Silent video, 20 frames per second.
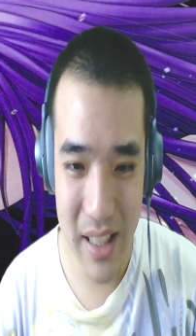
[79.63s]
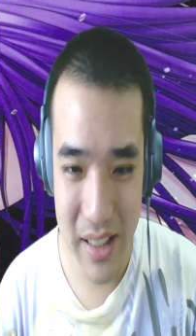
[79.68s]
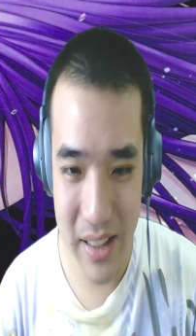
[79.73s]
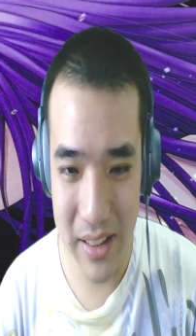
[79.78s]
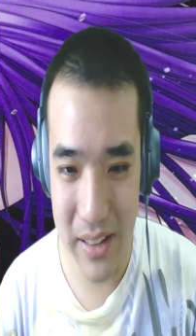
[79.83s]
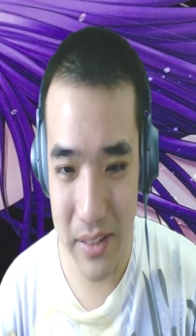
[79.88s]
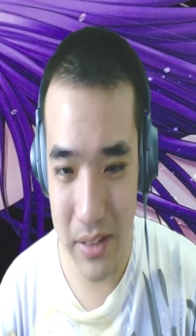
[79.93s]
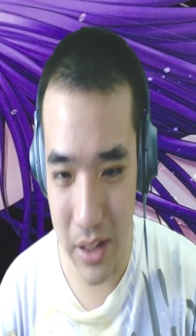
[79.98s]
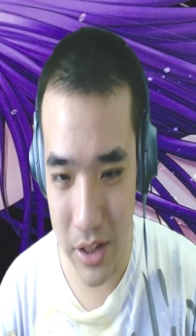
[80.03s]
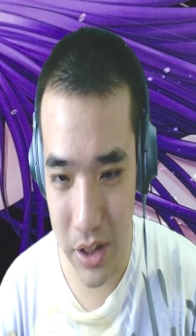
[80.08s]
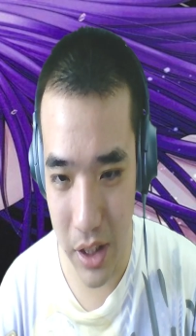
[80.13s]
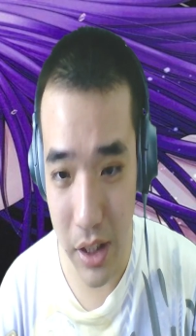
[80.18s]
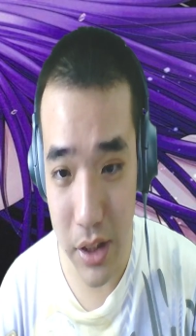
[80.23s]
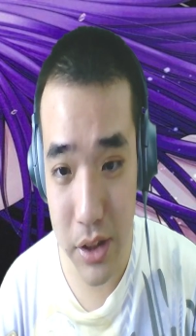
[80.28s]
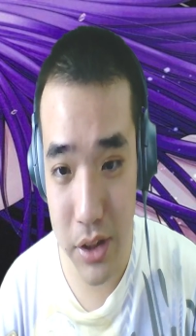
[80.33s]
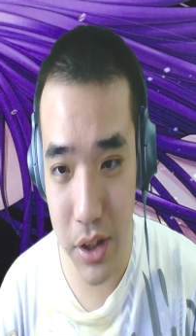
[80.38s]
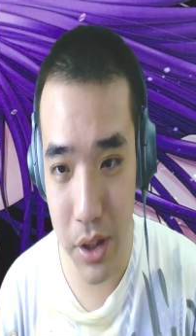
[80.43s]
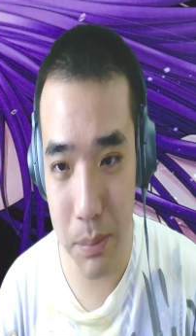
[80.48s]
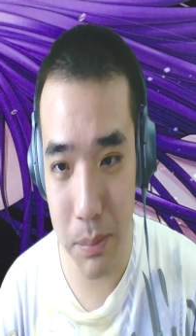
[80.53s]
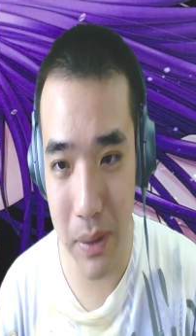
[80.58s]
The
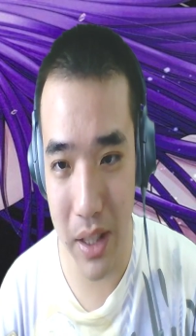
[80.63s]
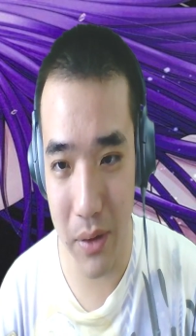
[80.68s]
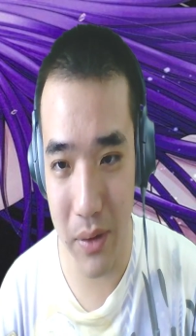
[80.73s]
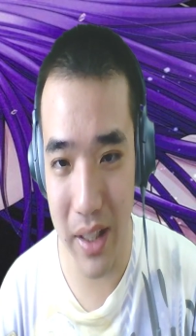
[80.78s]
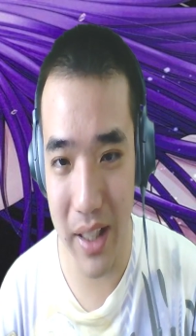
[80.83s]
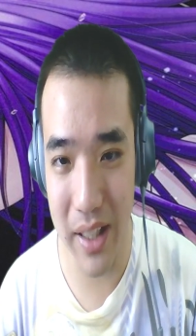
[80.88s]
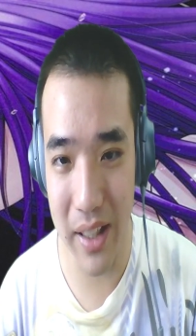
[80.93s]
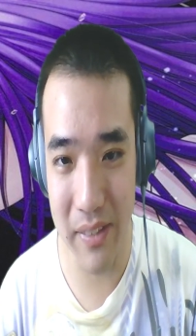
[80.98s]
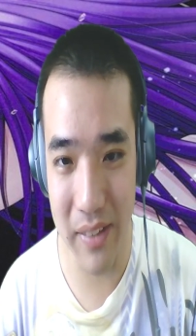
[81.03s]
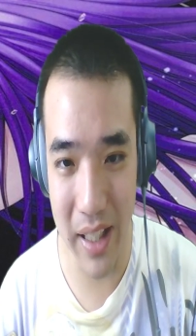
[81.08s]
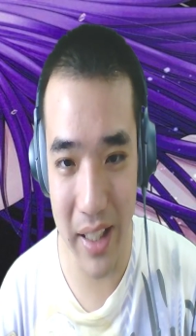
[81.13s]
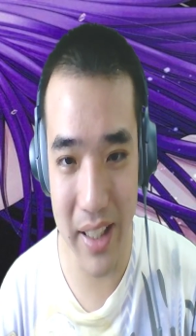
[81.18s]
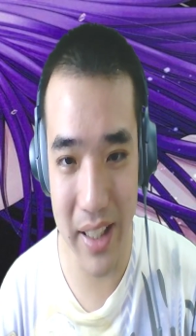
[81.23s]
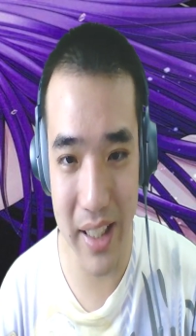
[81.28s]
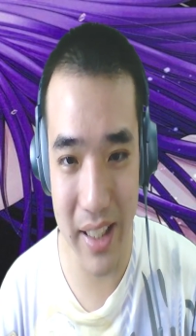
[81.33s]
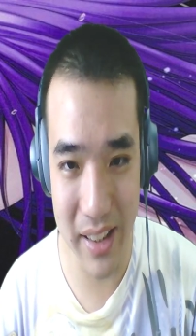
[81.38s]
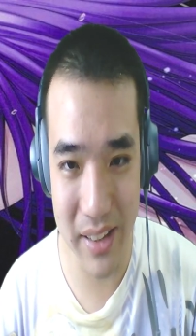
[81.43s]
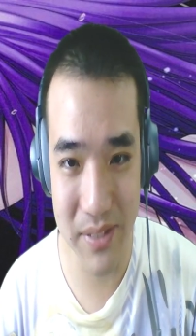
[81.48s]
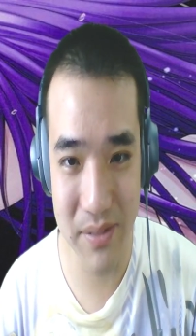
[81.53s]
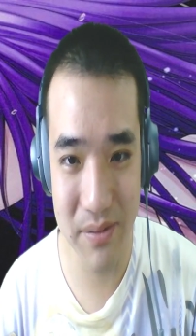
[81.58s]
song's good, by the way. I'm
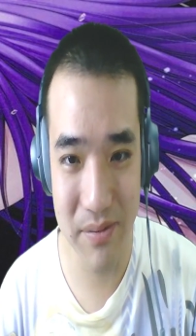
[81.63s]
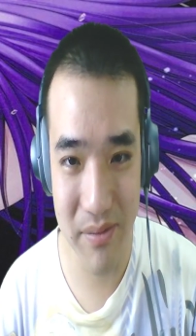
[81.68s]
liking it.